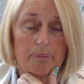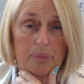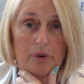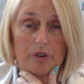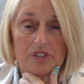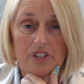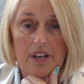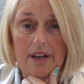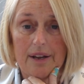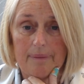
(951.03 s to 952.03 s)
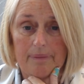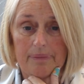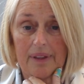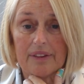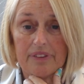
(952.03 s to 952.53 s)
but
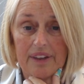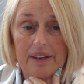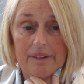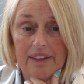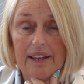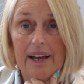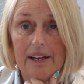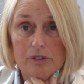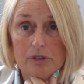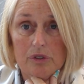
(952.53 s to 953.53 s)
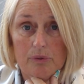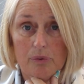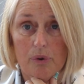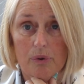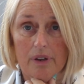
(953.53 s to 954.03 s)
and they can do the
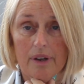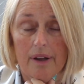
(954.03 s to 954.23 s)
role,